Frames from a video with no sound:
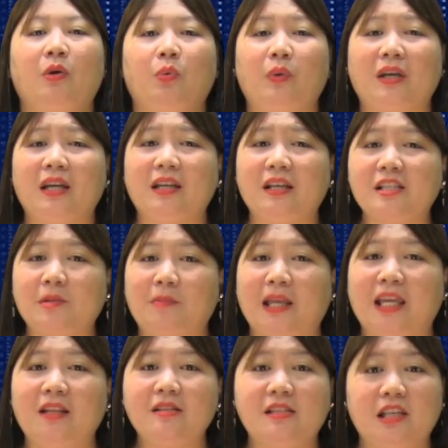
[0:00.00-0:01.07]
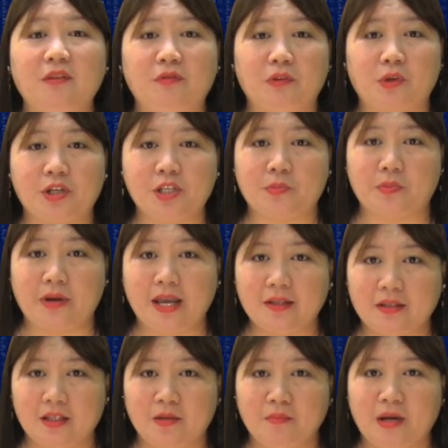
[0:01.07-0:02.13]
We can explain seafloor
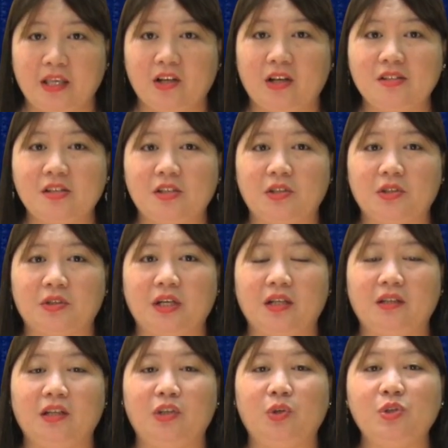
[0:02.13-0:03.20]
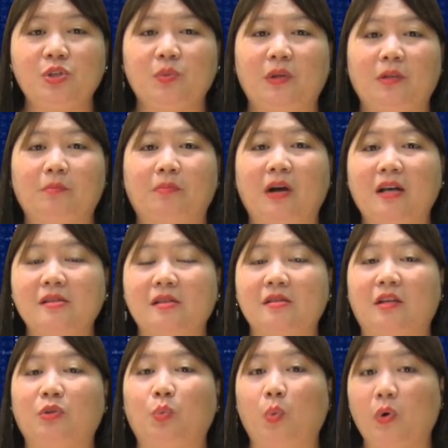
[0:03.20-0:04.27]
spreading by considering the usual process
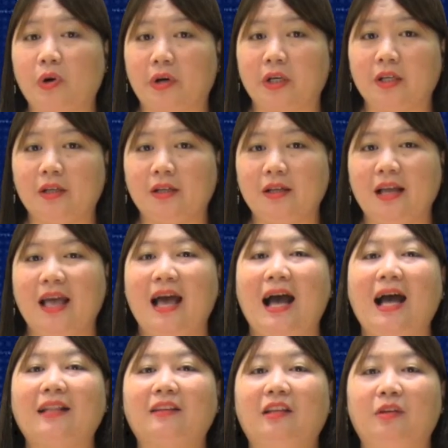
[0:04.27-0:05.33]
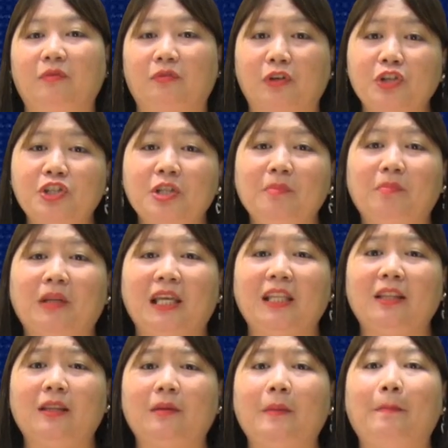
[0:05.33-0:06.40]
at work at divergent
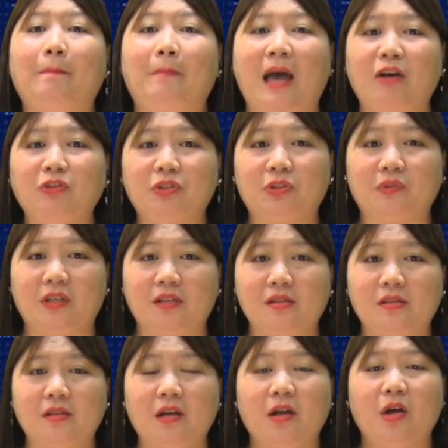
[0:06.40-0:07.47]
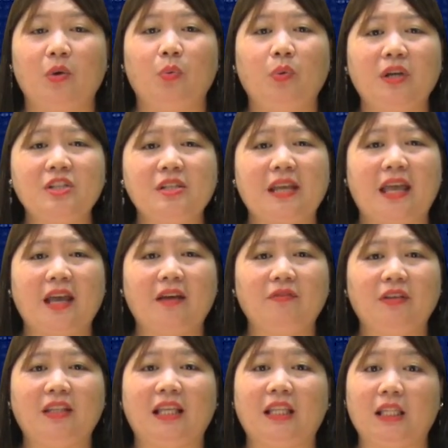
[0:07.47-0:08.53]
plate boundaries, which
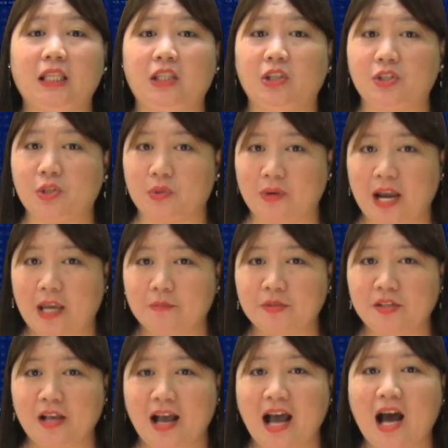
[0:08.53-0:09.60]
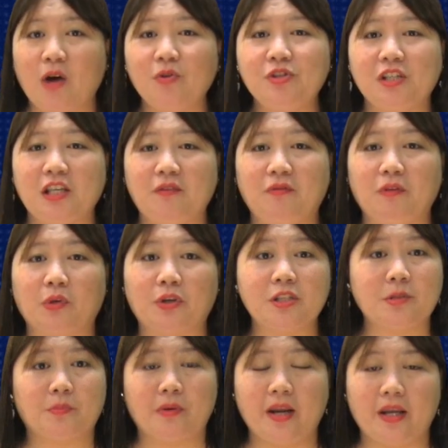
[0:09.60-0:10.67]
evidently describes how seafloor
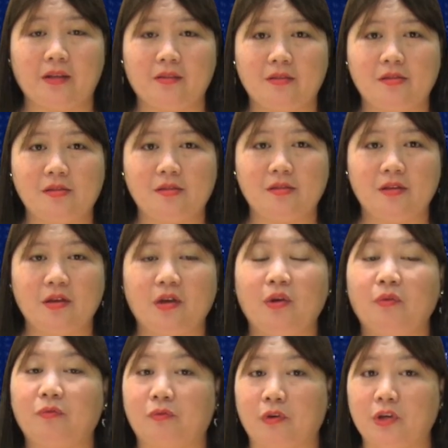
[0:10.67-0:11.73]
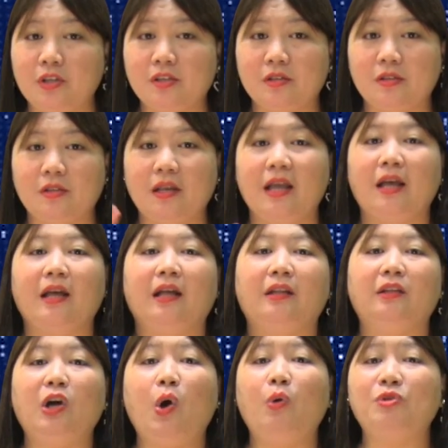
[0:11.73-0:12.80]
spreads. First,
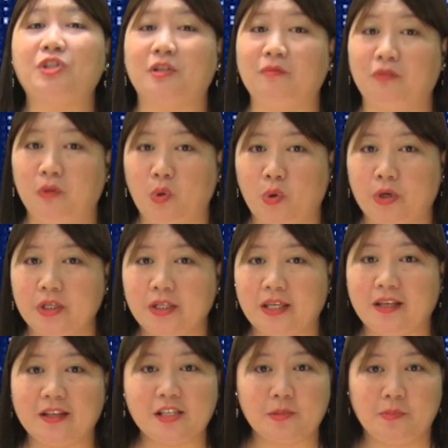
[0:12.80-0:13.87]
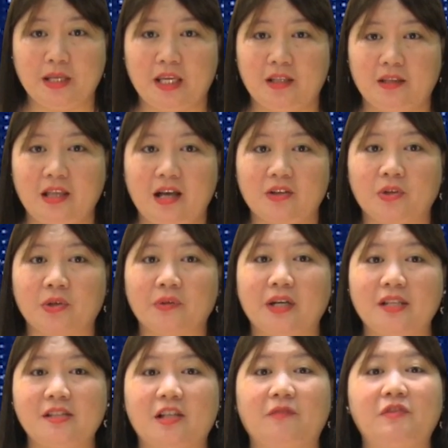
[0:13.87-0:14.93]
the ocean floor can explain the
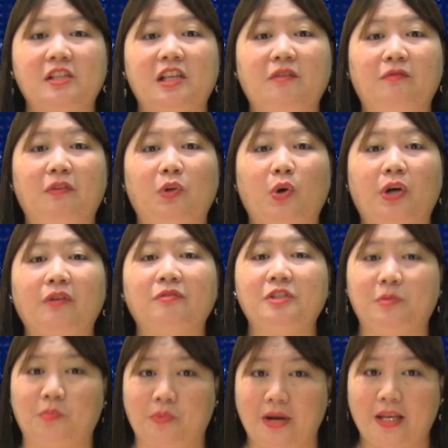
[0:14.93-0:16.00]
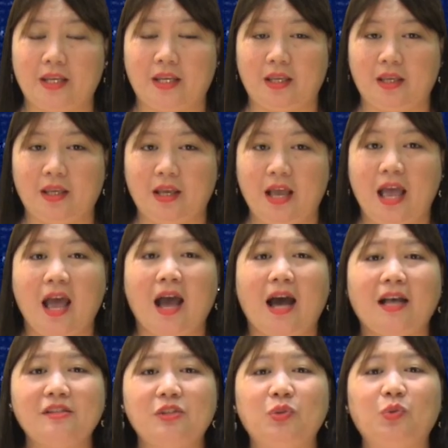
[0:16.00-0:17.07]
occurrence of seafloor spreading.
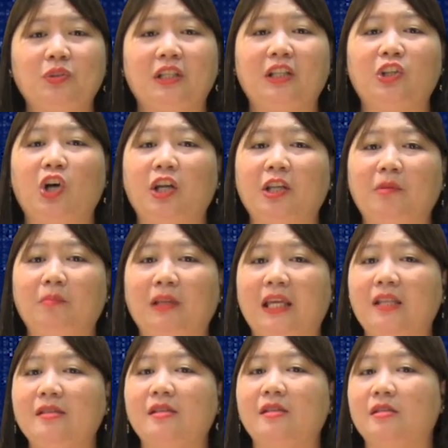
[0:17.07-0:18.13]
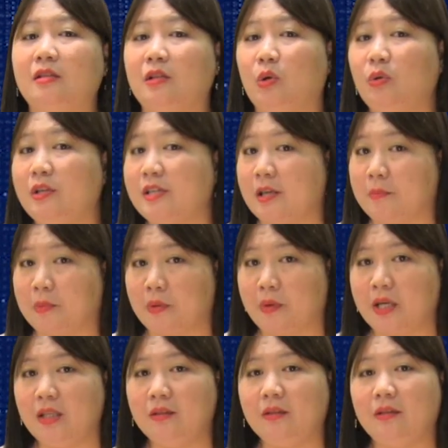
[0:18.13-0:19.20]
As two tectonic plates slowly
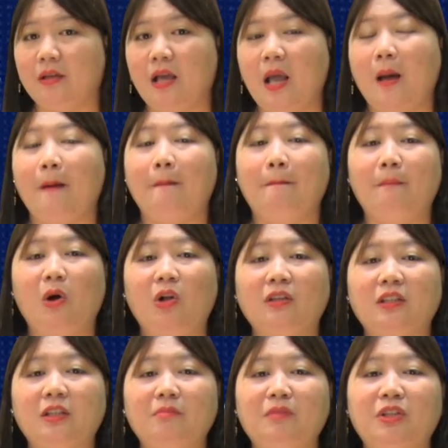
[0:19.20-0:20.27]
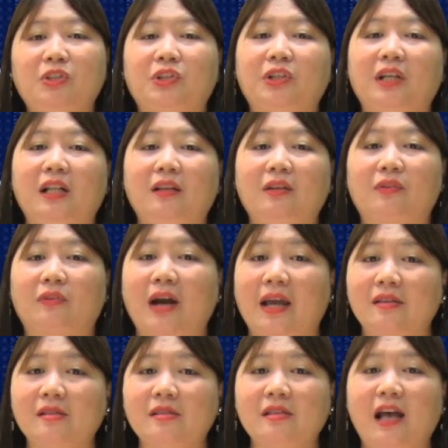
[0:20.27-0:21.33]
separate, molten material
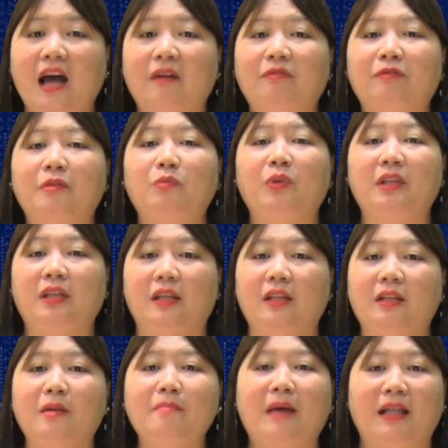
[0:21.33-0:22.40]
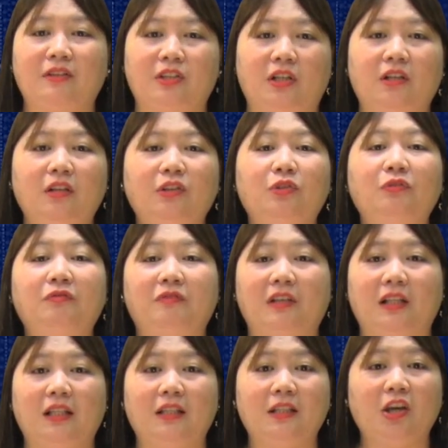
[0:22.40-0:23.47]
rises up from within the mantle to
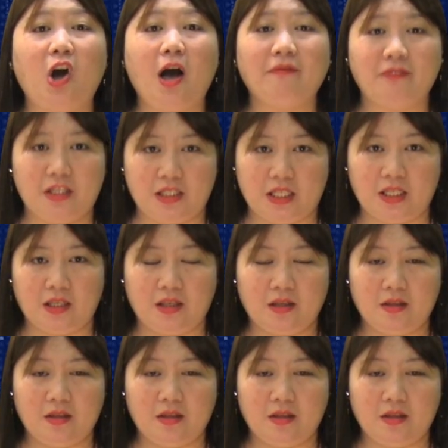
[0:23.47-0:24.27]
fill the opening.